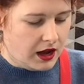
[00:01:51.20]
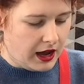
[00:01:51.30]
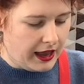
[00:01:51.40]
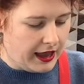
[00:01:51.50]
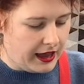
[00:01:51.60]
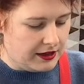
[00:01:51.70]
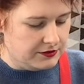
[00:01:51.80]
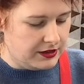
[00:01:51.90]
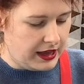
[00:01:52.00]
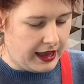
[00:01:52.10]
I
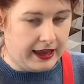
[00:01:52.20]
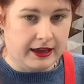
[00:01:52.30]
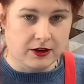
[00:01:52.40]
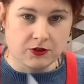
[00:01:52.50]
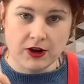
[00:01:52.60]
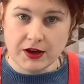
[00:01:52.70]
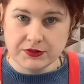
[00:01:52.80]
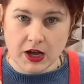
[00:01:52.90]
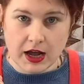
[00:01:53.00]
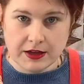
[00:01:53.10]
have a
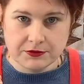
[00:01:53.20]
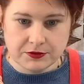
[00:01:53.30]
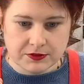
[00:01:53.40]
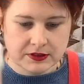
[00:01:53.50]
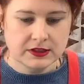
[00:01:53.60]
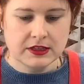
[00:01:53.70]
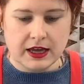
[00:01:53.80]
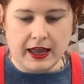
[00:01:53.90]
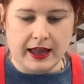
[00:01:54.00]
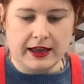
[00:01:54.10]
craft knife
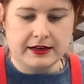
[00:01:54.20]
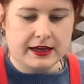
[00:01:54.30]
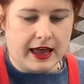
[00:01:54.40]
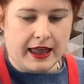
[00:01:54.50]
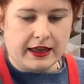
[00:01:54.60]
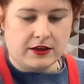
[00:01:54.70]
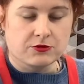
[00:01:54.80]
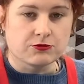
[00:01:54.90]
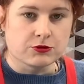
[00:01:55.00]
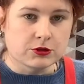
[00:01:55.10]
and
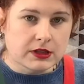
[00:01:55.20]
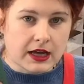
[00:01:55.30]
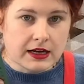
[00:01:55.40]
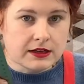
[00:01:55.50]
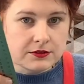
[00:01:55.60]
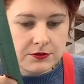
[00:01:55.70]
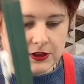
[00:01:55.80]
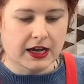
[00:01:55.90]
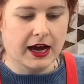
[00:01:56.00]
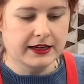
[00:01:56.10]
a ruler
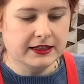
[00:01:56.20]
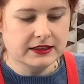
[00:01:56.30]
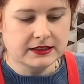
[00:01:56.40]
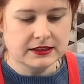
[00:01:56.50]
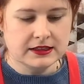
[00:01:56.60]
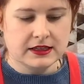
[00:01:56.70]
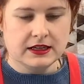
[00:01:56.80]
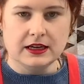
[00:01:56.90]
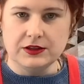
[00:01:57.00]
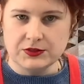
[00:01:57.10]
for cutting.
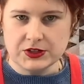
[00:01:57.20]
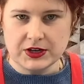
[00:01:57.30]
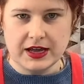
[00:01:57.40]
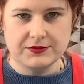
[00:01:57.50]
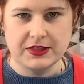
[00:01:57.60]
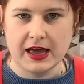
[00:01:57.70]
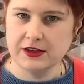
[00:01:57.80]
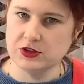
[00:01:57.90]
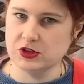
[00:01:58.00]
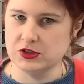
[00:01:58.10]
If you don't have
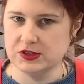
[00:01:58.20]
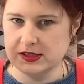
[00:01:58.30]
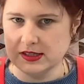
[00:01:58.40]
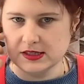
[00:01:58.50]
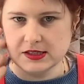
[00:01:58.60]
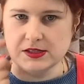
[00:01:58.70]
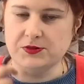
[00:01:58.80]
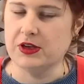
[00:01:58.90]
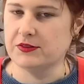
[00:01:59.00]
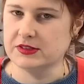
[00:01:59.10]
that, you can use scissors
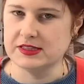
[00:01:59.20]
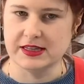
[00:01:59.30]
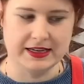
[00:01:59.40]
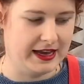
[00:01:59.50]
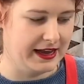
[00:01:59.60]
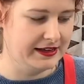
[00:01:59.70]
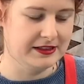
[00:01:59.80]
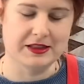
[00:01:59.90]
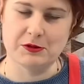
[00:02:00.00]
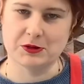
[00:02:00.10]
if you have a steady hand,
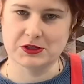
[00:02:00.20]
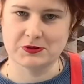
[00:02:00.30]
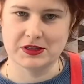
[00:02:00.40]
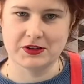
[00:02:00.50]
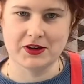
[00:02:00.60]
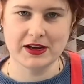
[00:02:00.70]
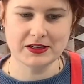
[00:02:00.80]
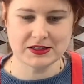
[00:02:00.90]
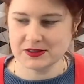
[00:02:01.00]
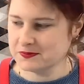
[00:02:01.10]
that works really
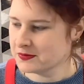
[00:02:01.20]
great.